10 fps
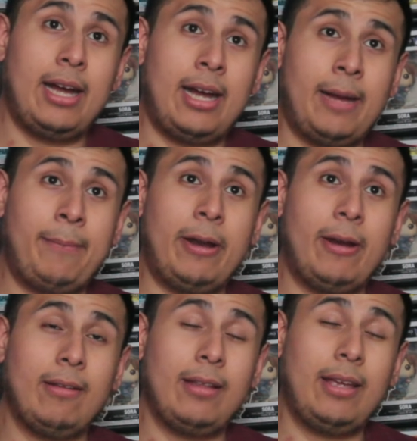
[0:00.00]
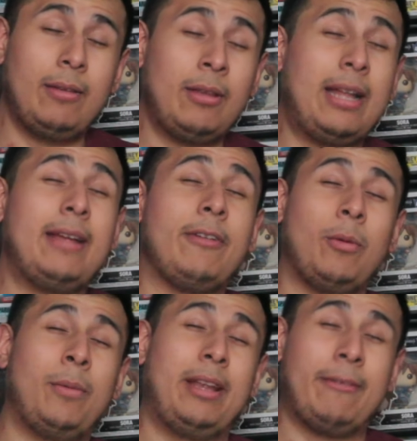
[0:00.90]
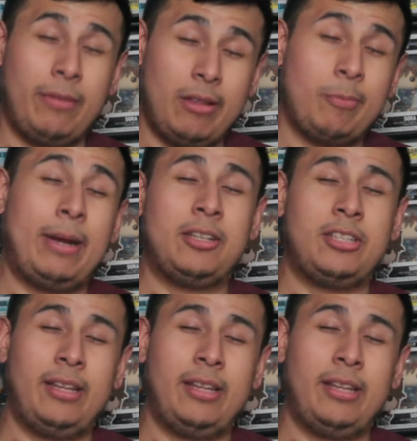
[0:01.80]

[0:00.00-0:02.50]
Apparently, not from the woman again, from dispatch,